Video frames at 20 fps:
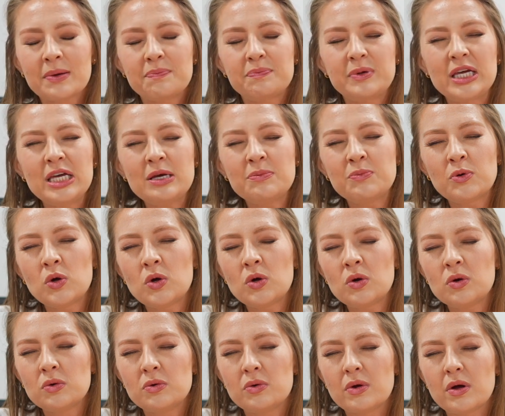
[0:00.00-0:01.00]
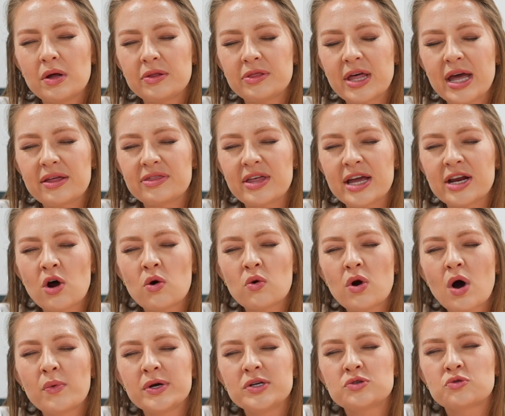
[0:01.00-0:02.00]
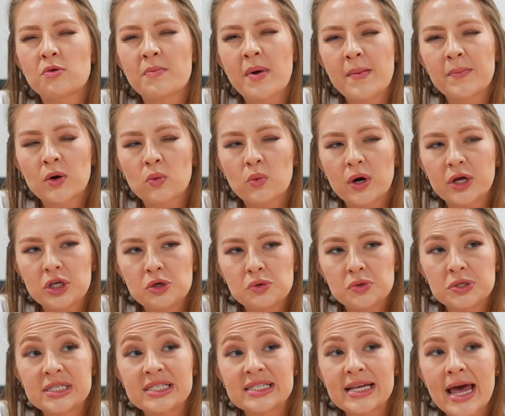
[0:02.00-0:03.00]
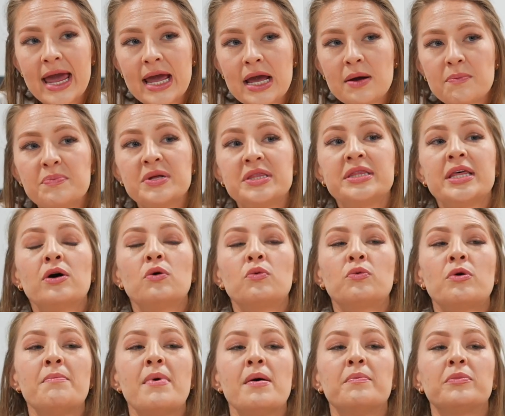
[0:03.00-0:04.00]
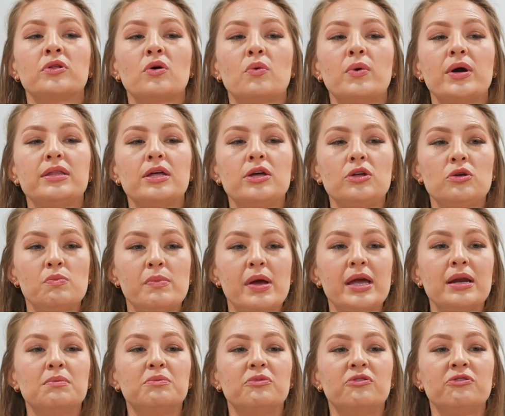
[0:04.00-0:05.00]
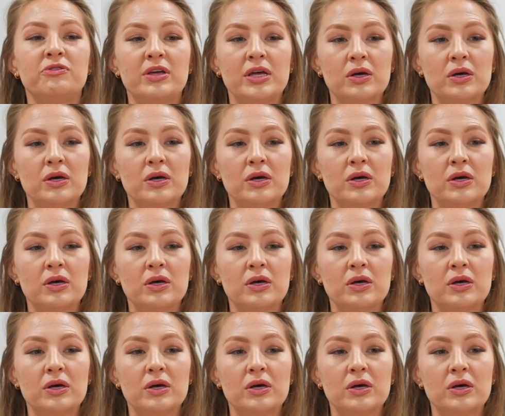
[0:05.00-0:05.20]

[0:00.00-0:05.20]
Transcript: people, they don't always remember what you say, but they'll remember the way that you made them feel.